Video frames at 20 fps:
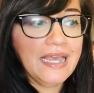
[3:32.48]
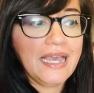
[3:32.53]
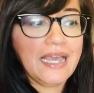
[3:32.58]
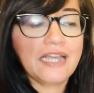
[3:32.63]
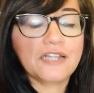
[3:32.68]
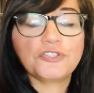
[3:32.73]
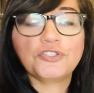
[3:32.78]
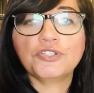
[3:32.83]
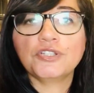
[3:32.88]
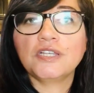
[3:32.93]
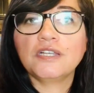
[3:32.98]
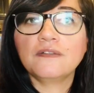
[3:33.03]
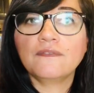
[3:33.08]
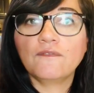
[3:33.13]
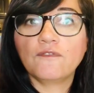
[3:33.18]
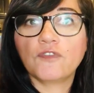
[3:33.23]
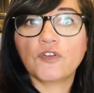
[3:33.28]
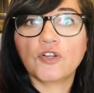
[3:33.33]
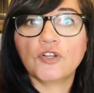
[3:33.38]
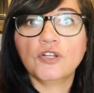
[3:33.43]
actually
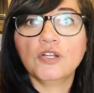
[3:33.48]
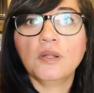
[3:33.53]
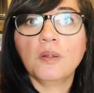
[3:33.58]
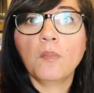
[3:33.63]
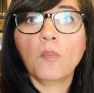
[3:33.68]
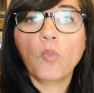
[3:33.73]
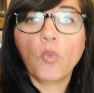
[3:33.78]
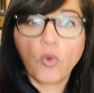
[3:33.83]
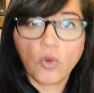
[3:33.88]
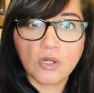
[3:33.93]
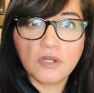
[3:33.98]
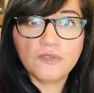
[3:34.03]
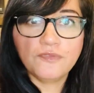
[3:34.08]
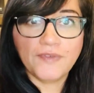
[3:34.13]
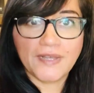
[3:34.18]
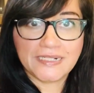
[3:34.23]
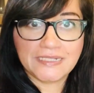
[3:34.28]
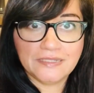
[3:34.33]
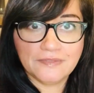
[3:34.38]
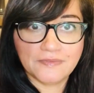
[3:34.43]
convert more
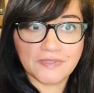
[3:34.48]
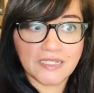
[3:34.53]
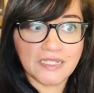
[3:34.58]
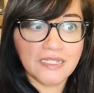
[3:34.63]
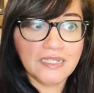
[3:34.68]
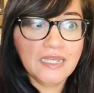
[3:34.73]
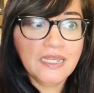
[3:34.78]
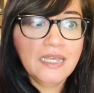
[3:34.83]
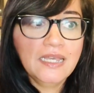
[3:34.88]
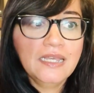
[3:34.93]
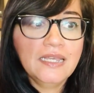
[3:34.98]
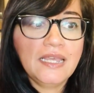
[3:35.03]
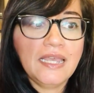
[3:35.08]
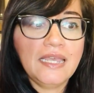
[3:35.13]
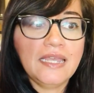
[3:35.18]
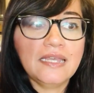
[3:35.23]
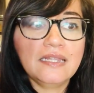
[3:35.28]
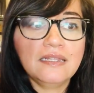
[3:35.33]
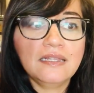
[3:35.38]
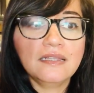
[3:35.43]
effectively.
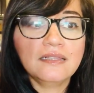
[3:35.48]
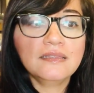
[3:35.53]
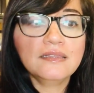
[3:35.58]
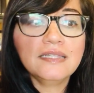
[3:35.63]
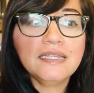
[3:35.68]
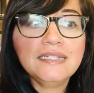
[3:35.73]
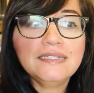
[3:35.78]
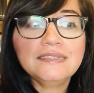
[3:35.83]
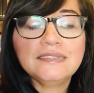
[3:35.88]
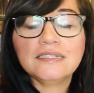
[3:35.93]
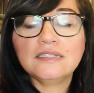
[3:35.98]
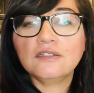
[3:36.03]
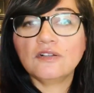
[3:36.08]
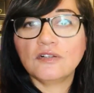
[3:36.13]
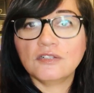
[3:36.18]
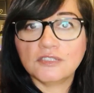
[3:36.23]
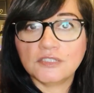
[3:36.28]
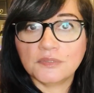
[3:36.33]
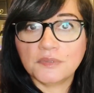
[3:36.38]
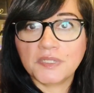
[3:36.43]
And LinkedIn
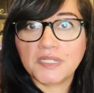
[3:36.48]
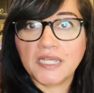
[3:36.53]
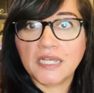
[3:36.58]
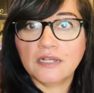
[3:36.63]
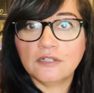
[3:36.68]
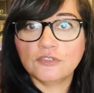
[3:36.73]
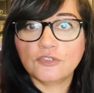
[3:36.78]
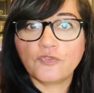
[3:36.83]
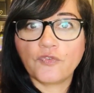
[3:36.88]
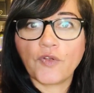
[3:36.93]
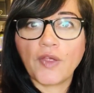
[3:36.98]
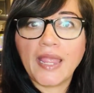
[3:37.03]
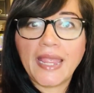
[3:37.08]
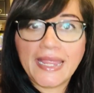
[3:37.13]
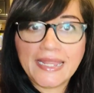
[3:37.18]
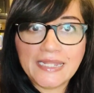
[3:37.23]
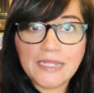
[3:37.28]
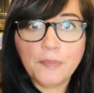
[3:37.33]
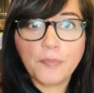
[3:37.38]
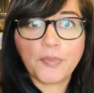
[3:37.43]
also accounts for
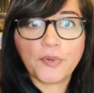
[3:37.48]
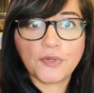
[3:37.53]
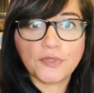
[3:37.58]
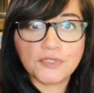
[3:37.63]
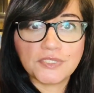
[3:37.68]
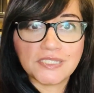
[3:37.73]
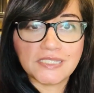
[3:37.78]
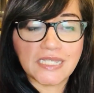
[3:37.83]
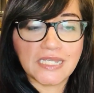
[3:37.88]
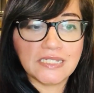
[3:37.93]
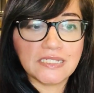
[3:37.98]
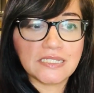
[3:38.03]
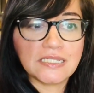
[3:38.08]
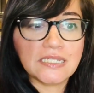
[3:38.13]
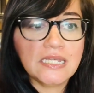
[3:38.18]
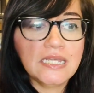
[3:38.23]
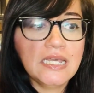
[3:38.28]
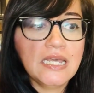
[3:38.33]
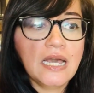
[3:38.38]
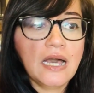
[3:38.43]
80%
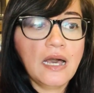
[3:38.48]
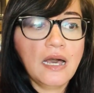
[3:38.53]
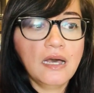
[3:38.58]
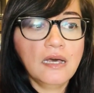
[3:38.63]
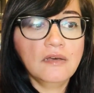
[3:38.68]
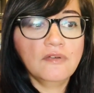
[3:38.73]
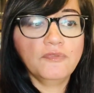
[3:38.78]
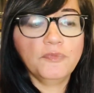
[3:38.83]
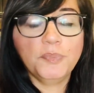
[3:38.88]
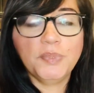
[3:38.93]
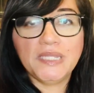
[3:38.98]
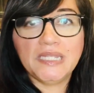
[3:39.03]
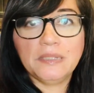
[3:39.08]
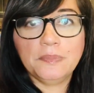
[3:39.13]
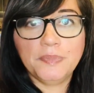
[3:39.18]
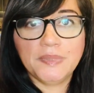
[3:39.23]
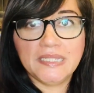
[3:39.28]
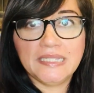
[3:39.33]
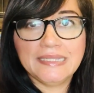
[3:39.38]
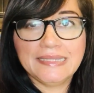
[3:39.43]
of
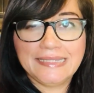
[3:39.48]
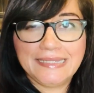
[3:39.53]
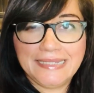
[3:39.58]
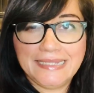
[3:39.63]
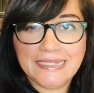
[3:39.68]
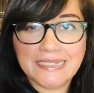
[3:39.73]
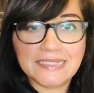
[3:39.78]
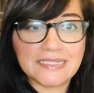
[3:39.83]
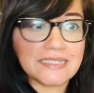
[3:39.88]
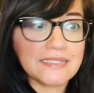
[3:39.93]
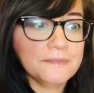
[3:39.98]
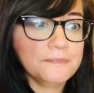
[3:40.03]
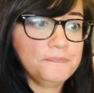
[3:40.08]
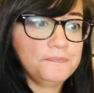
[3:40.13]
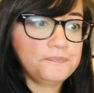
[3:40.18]
B2B leads.